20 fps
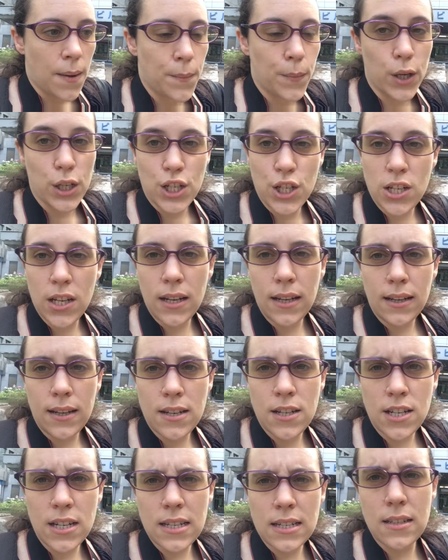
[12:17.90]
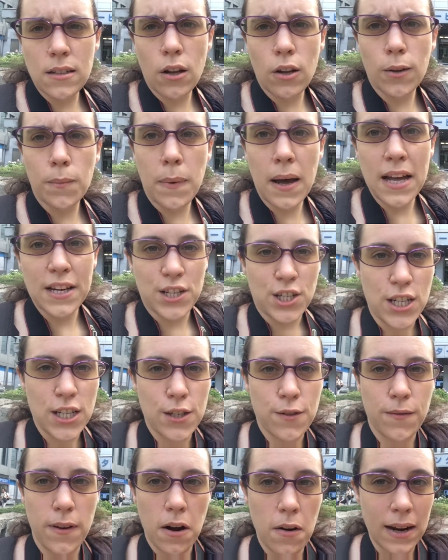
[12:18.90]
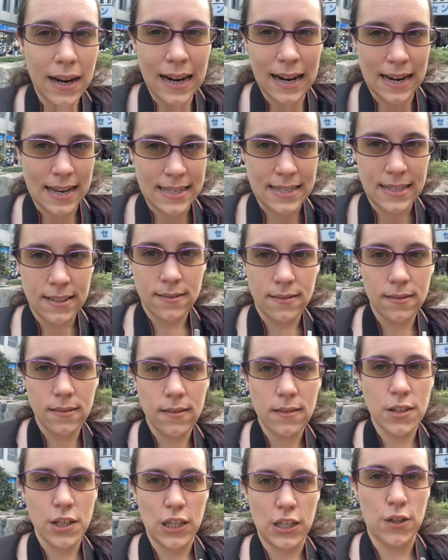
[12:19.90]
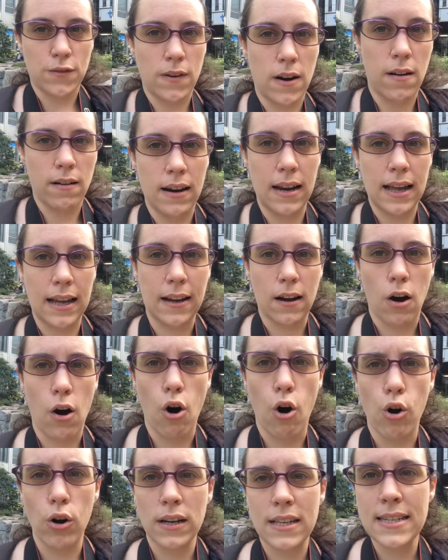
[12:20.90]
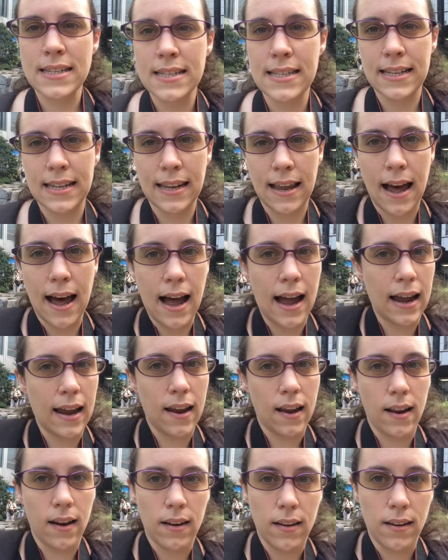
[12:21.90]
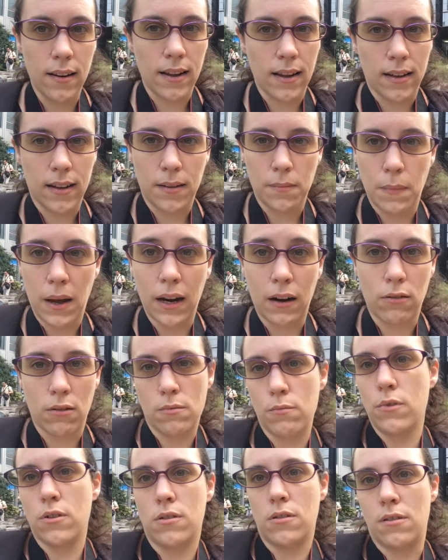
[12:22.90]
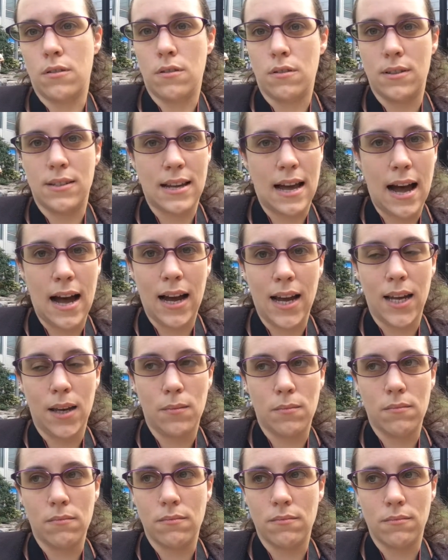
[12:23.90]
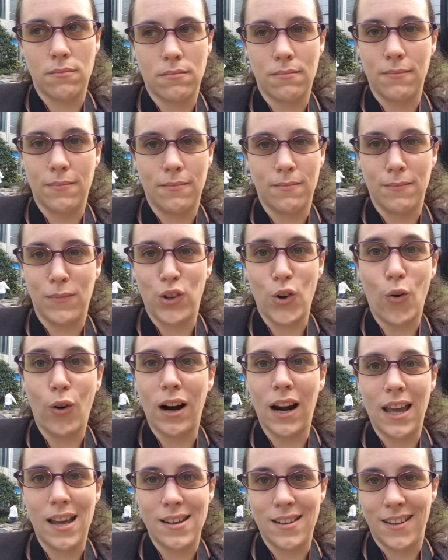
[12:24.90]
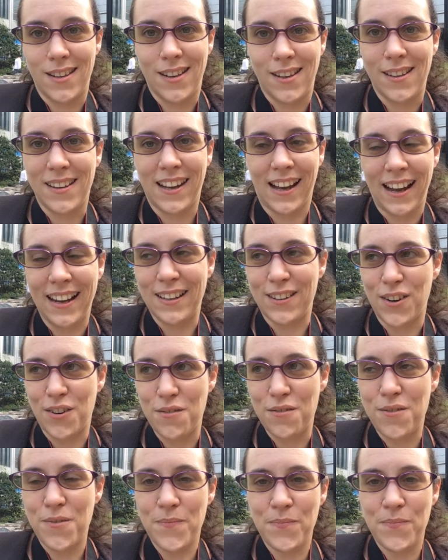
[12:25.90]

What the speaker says: But she's not bad. She's very classical, she's very like old style, like my grandmother time young lady kind of.